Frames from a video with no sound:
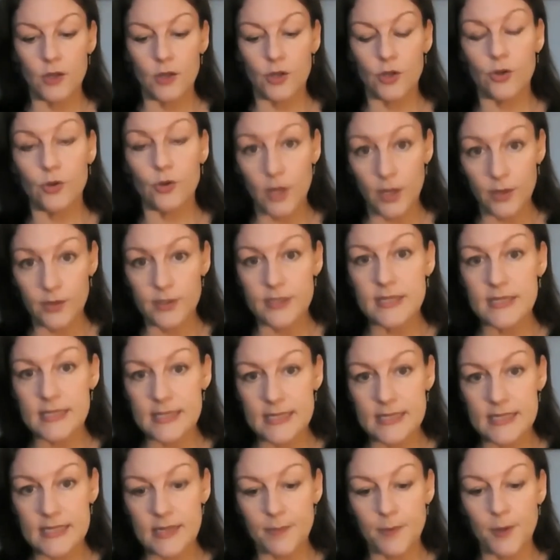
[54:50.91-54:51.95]
you go to the
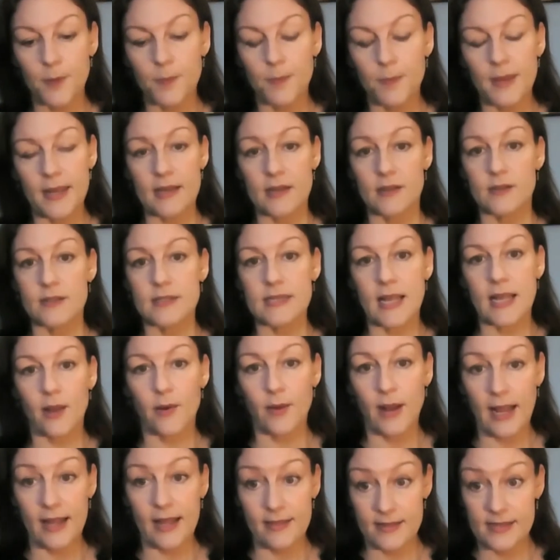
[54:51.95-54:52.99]
DWP and say,
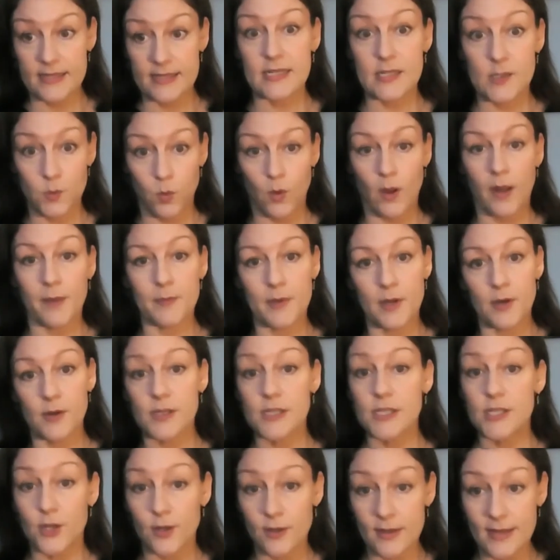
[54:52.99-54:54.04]
okay, this is what I'm going
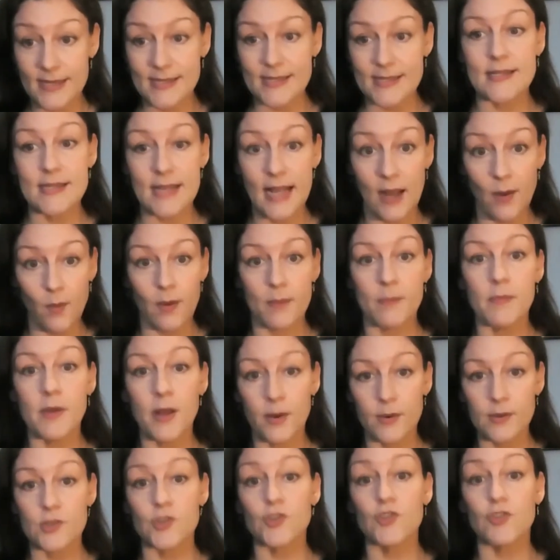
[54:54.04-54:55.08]
to do, this is how I'm
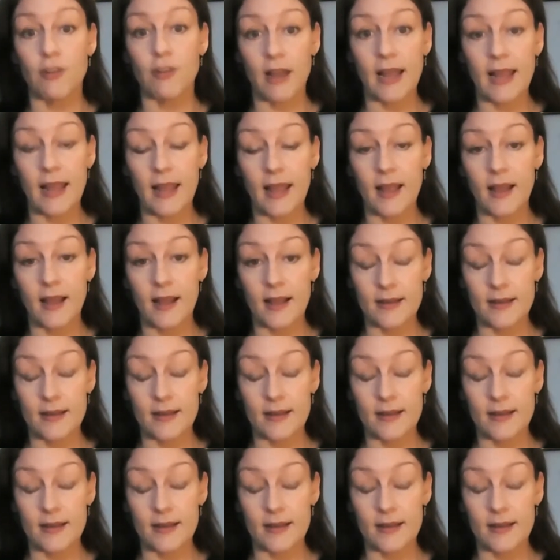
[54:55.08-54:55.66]
going to try,